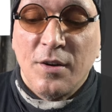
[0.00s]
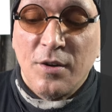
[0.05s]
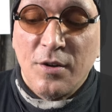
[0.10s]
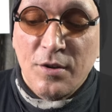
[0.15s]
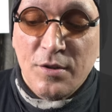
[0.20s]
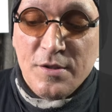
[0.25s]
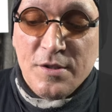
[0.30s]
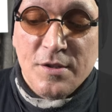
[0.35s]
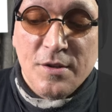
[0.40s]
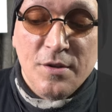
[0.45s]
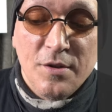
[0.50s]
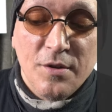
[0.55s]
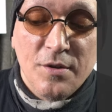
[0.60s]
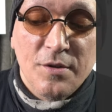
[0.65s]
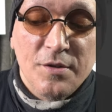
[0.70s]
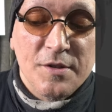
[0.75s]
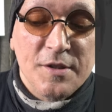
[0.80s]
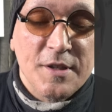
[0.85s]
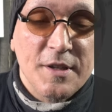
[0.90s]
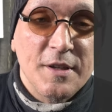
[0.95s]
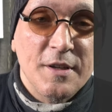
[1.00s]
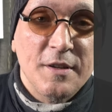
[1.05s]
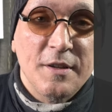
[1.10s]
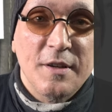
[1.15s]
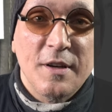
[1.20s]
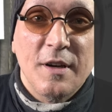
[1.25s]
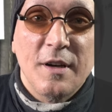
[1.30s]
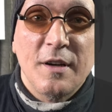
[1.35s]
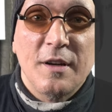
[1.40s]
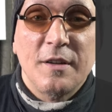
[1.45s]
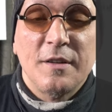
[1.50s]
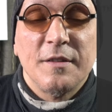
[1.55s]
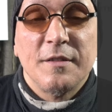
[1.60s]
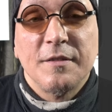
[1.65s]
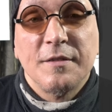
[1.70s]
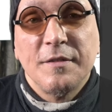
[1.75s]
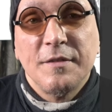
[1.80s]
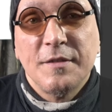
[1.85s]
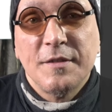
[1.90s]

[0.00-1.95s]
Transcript: Also, there are